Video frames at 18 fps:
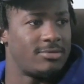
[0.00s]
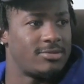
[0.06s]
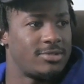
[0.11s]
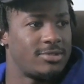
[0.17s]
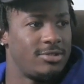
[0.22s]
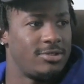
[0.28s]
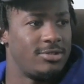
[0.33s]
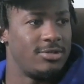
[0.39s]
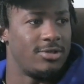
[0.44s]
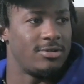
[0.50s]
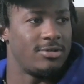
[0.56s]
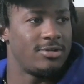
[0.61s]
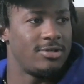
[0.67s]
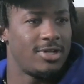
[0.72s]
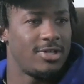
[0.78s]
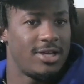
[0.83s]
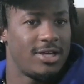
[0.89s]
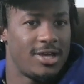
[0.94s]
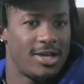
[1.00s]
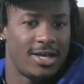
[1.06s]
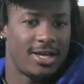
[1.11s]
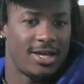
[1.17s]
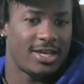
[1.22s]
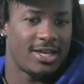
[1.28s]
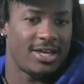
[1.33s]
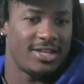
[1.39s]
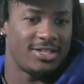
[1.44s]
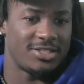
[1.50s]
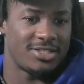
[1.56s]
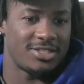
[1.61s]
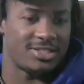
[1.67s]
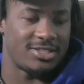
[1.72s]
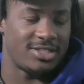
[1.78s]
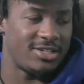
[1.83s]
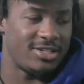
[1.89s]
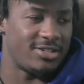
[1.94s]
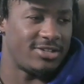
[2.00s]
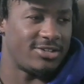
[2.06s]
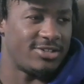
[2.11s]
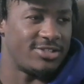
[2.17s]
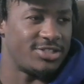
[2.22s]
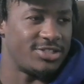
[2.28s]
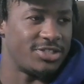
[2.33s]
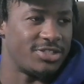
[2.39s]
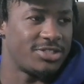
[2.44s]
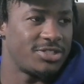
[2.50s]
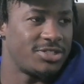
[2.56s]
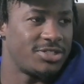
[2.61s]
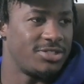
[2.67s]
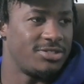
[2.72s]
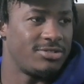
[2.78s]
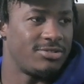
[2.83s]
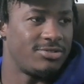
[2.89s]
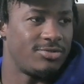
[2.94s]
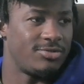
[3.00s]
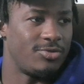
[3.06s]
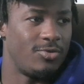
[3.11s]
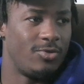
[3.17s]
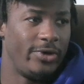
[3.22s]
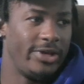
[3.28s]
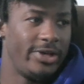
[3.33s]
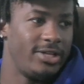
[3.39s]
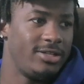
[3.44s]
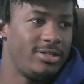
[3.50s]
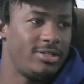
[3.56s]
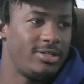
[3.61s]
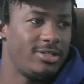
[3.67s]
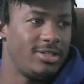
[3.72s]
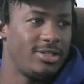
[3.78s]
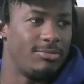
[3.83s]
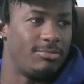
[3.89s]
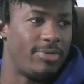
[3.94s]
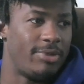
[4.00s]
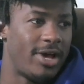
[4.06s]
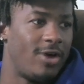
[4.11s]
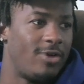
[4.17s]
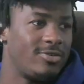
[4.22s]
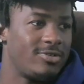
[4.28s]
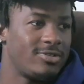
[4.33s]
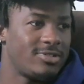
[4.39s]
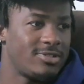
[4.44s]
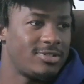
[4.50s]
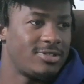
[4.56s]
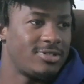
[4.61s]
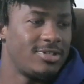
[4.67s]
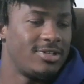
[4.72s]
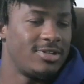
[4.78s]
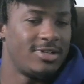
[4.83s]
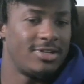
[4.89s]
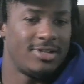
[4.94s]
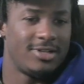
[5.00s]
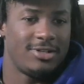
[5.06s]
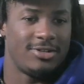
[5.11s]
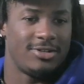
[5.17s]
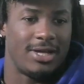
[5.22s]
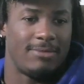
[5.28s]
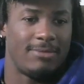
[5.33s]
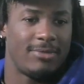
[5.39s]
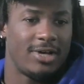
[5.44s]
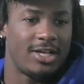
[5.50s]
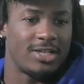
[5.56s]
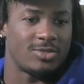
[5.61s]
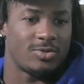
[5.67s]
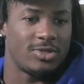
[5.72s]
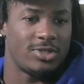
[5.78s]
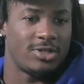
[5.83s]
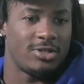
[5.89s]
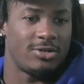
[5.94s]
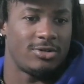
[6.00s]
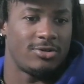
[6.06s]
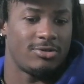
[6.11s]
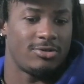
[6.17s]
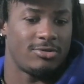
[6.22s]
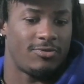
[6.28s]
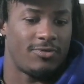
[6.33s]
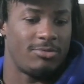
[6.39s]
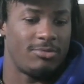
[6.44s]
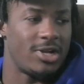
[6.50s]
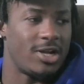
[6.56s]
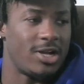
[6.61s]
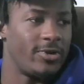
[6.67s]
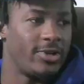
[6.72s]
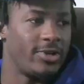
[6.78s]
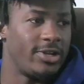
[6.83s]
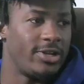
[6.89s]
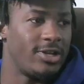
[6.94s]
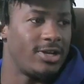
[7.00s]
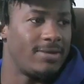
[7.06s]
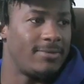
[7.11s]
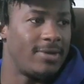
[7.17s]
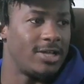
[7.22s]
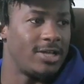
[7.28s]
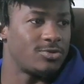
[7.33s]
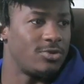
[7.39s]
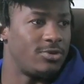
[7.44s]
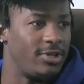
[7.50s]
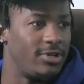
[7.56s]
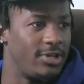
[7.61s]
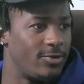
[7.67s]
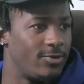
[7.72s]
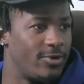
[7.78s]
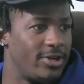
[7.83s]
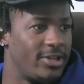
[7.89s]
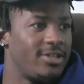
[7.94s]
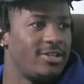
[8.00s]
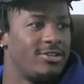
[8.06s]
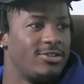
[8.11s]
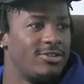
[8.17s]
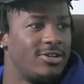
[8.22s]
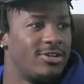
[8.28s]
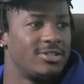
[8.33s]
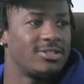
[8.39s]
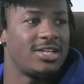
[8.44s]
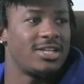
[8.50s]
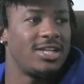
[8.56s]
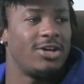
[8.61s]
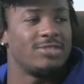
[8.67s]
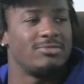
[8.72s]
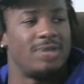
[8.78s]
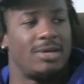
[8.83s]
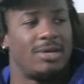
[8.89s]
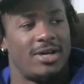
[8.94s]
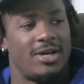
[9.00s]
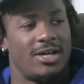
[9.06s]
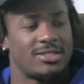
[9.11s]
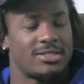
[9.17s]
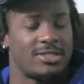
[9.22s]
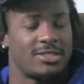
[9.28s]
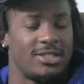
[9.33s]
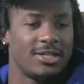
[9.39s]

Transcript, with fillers: You know, I can't just sit here and just wait and pout. Now I might as well. If I'm not ready now, I might as well get ready. You know what yeah. I'm saying? That was my mindset.